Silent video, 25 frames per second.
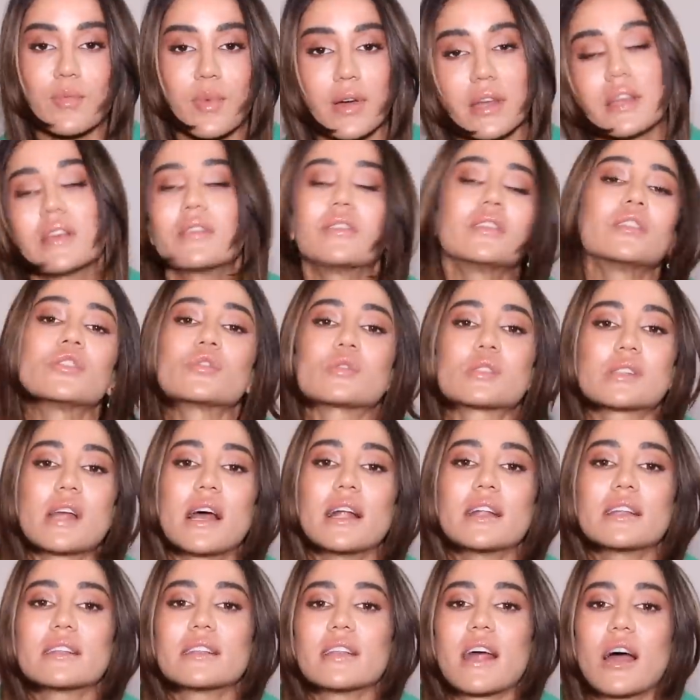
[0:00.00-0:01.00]
But even to
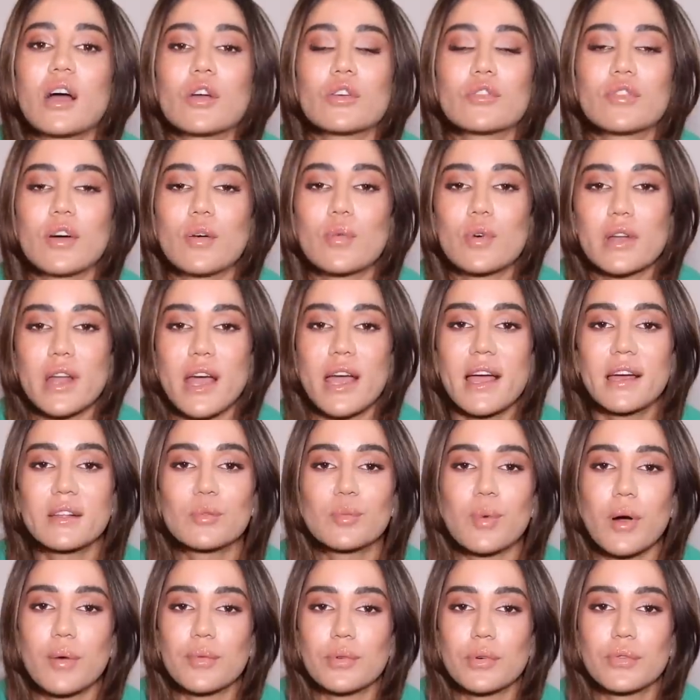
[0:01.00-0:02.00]
style it now, if I want to add
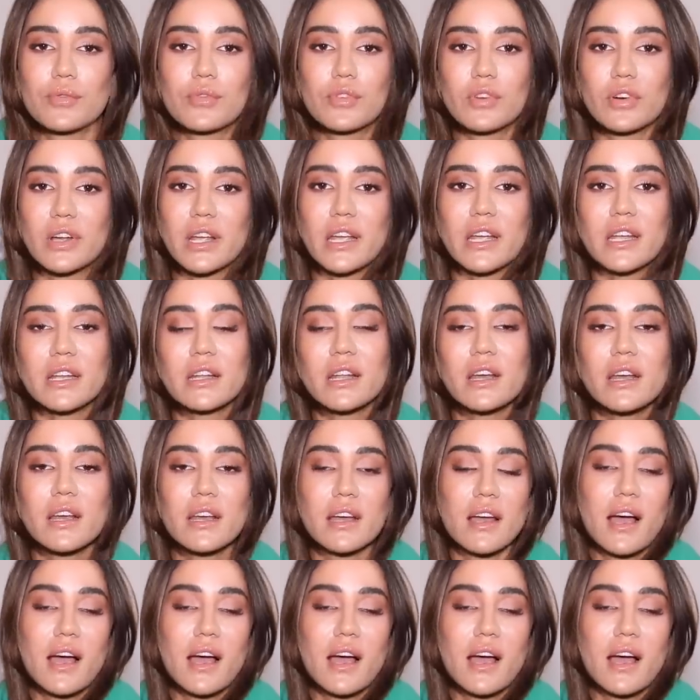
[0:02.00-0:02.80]
pop of green,